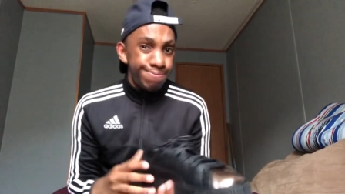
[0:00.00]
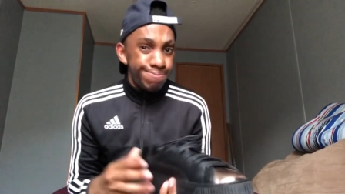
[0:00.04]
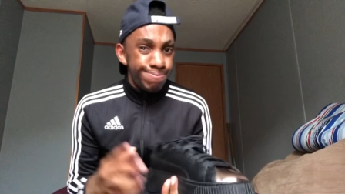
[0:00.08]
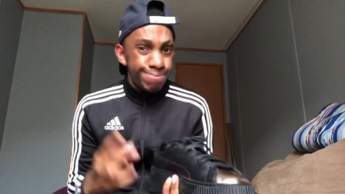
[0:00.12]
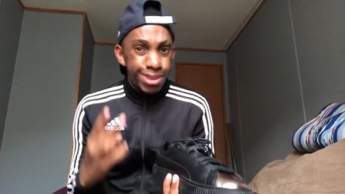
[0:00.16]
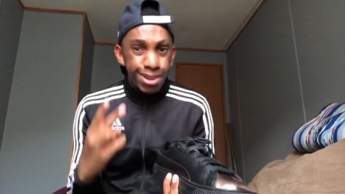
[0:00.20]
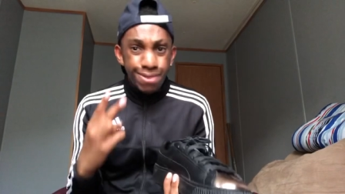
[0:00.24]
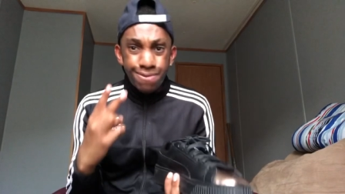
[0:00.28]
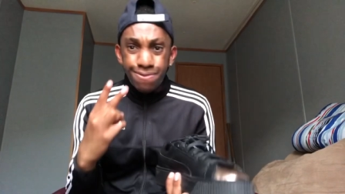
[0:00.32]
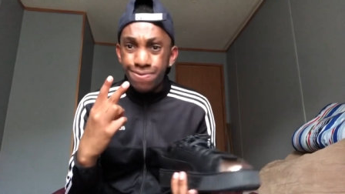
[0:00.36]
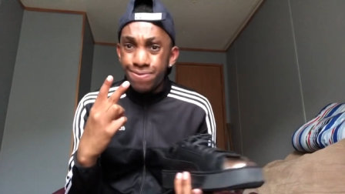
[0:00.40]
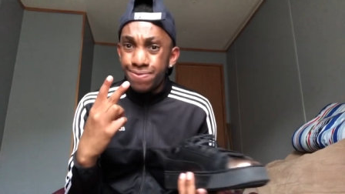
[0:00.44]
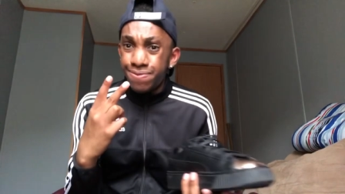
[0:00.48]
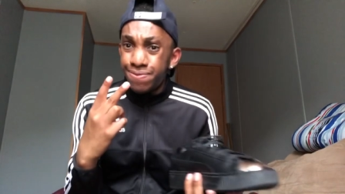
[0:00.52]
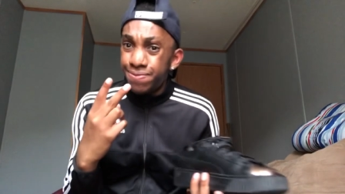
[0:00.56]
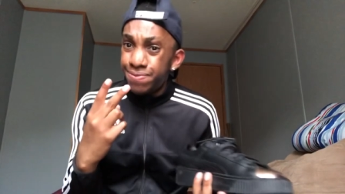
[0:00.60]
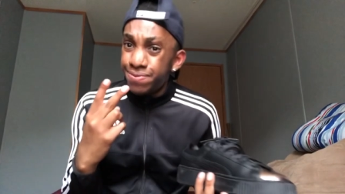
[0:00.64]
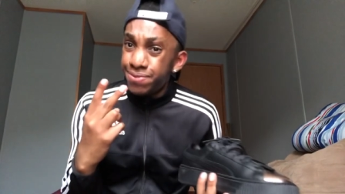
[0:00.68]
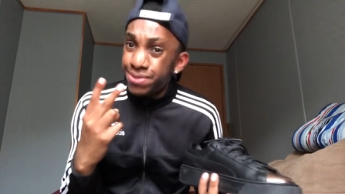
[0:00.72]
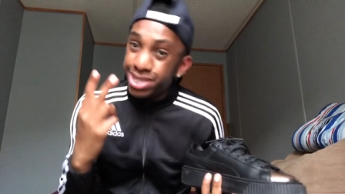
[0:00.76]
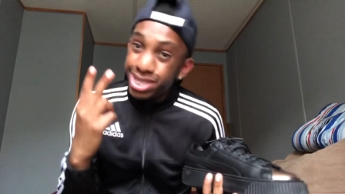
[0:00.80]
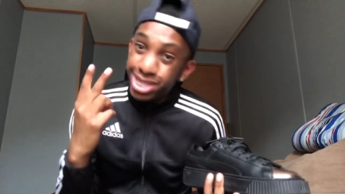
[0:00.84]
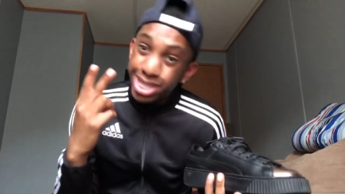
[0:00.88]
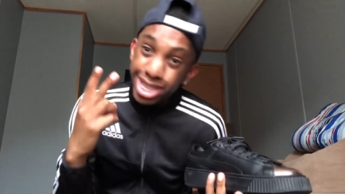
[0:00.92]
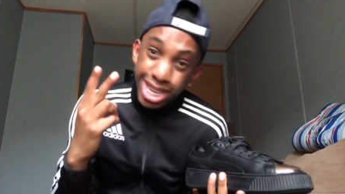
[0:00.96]
my
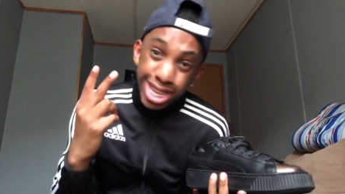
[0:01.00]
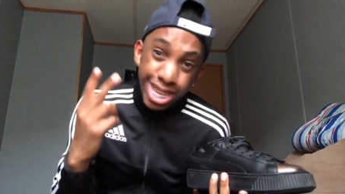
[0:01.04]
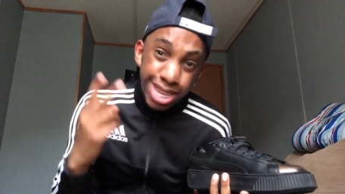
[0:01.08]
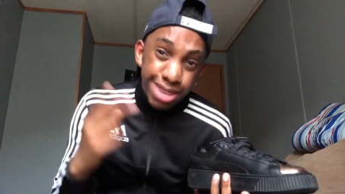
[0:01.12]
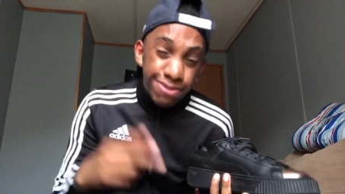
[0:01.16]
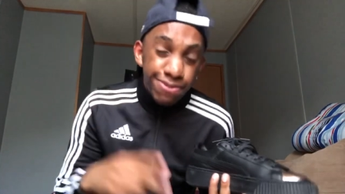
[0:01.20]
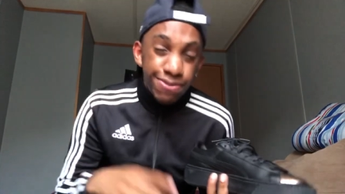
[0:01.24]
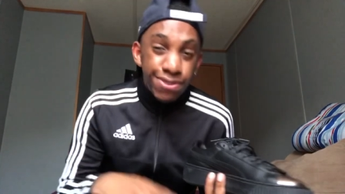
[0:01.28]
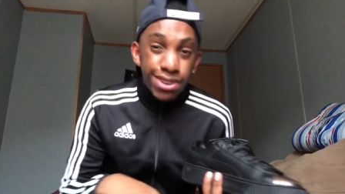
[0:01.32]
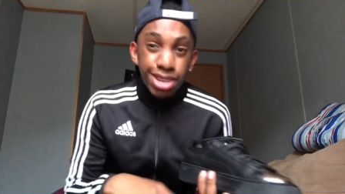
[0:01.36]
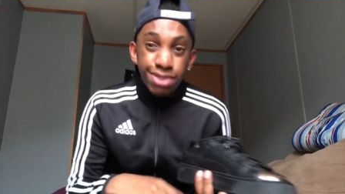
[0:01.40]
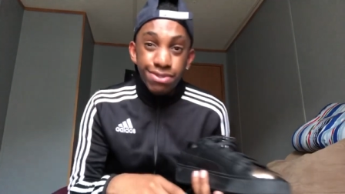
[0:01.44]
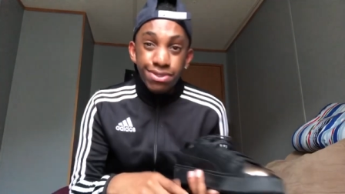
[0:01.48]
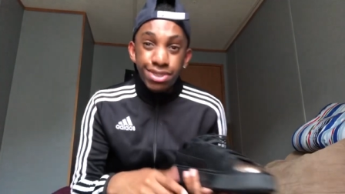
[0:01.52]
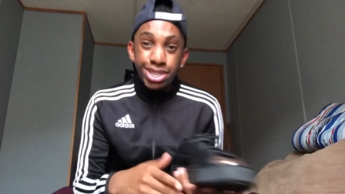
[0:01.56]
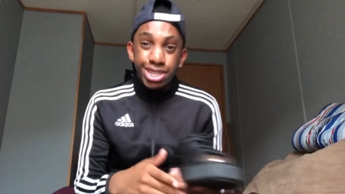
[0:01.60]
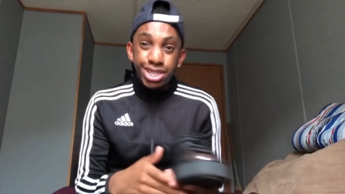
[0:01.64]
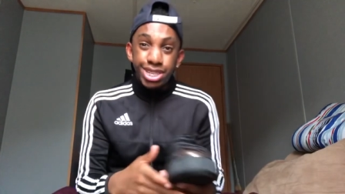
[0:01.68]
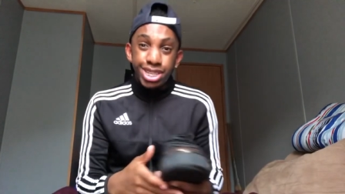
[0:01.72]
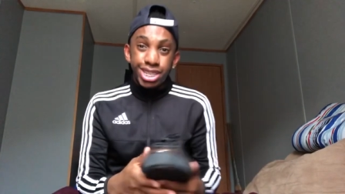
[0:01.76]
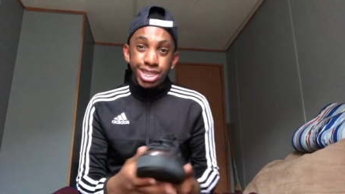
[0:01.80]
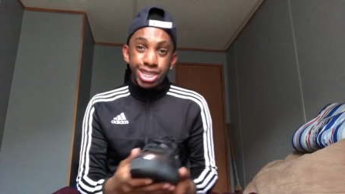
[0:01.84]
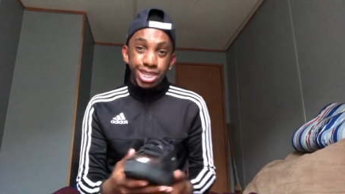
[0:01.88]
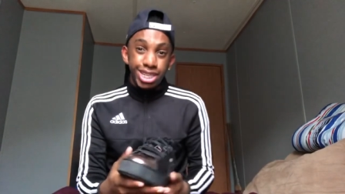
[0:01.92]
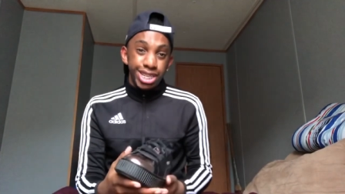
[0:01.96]
second favorite in
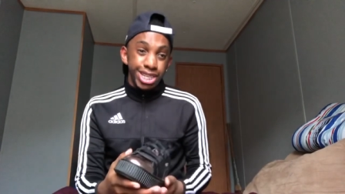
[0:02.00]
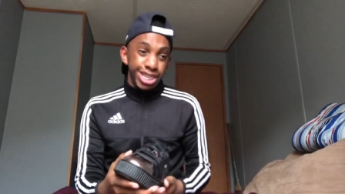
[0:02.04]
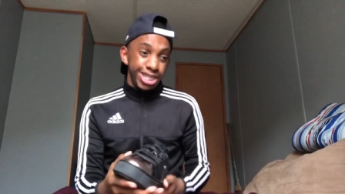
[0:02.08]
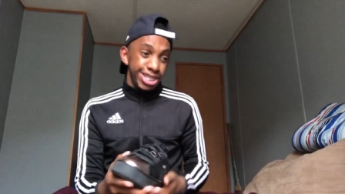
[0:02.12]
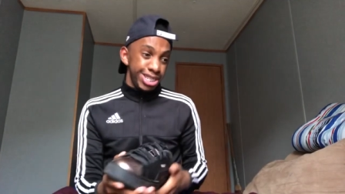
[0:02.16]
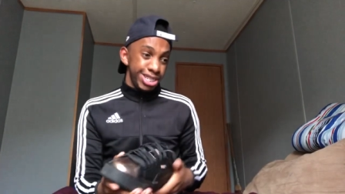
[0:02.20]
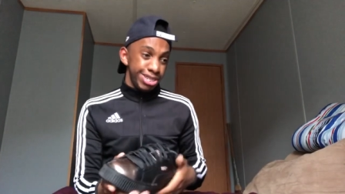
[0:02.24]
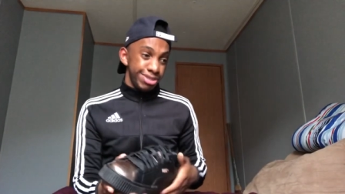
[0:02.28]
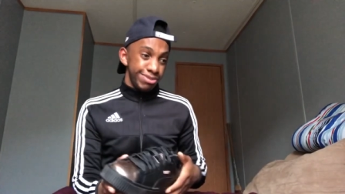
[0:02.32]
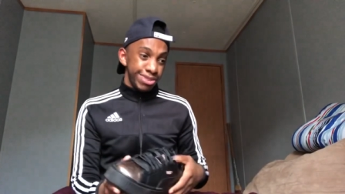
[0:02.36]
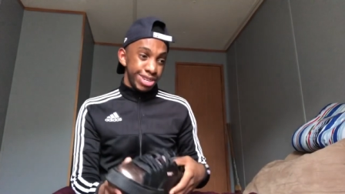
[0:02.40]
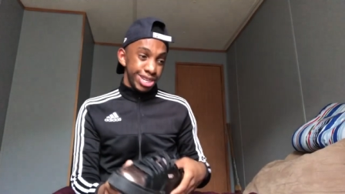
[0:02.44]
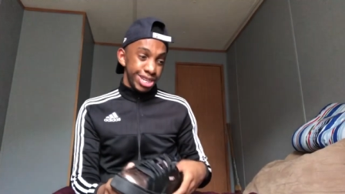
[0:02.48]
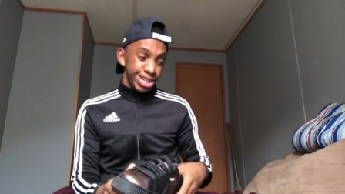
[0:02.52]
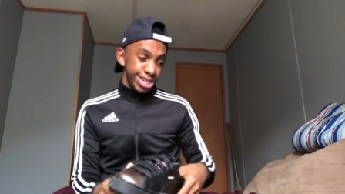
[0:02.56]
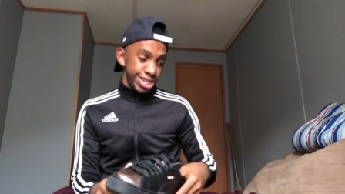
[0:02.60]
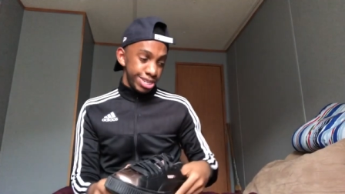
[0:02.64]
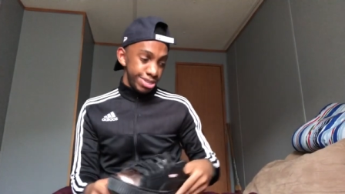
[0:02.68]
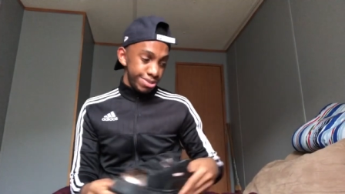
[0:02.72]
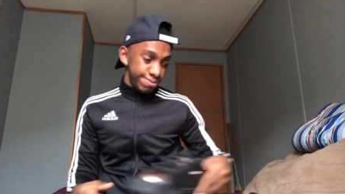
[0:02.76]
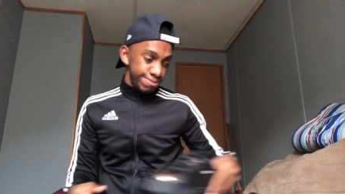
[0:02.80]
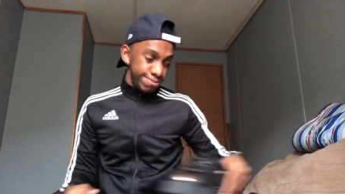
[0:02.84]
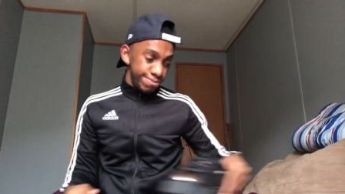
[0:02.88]
the collection right now.